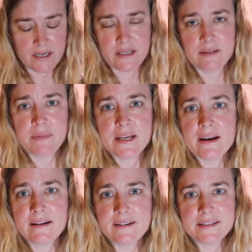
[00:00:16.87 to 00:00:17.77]
is
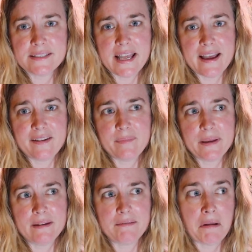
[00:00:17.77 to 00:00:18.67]
because I've
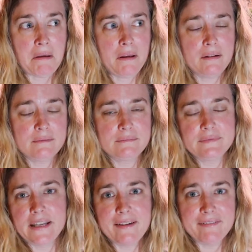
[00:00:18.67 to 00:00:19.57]
been
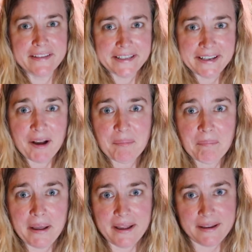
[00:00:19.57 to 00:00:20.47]
leveling up
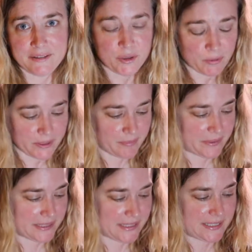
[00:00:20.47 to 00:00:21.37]
my doula
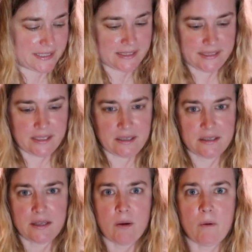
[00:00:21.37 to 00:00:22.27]
business.
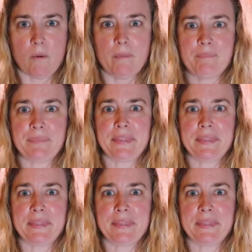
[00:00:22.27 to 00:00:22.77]
So